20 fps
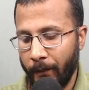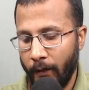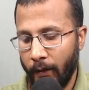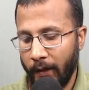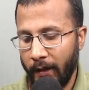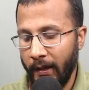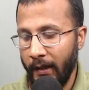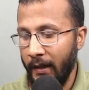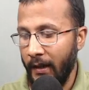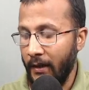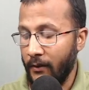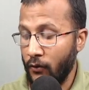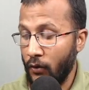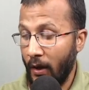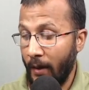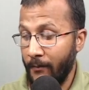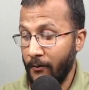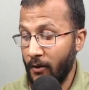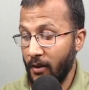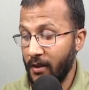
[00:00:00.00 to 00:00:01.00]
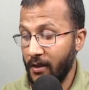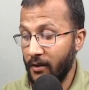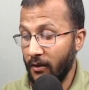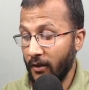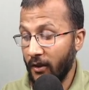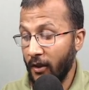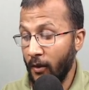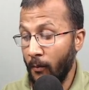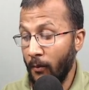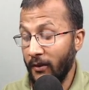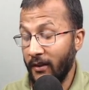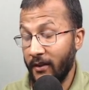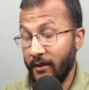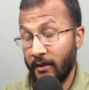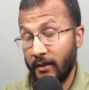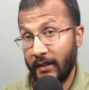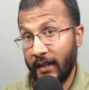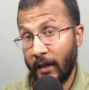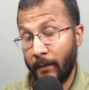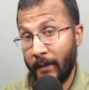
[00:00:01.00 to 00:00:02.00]
okay, so I'm just talking about the
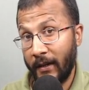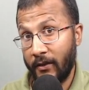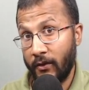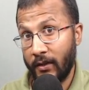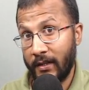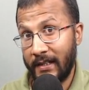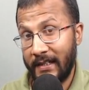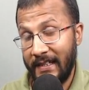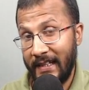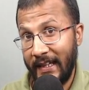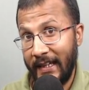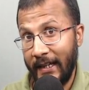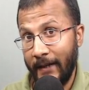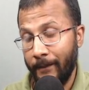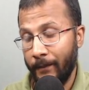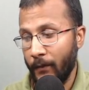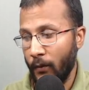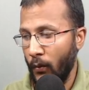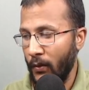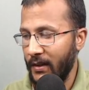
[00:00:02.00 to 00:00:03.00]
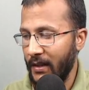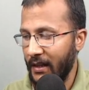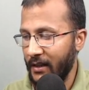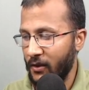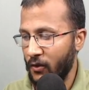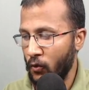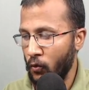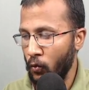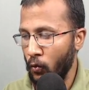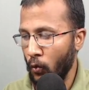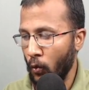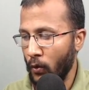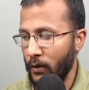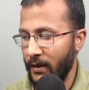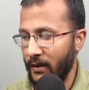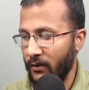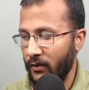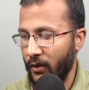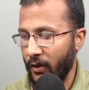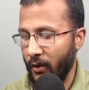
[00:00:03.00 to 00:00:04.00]
resultant matrix C, which has 2 rows
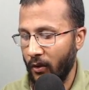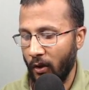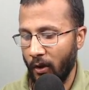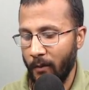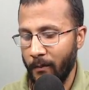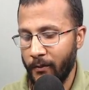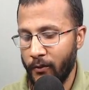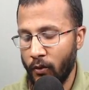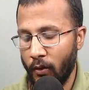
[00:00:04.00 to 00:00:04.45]
and 3 columns.